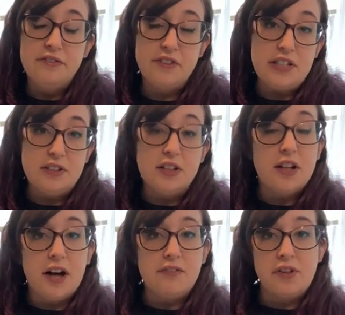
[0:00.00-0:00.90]
feel
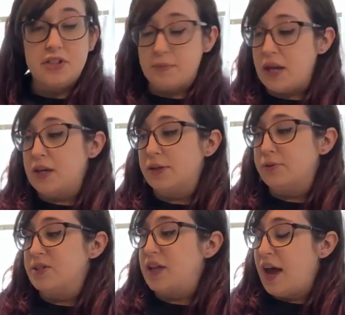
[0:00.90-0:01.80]
of the
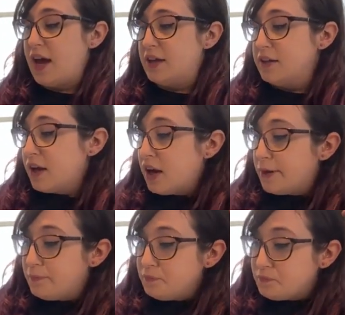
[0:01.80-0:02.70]
tomatoes and
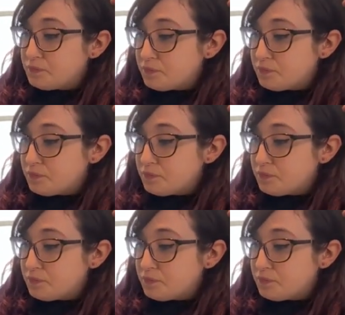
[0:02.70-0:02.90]
um,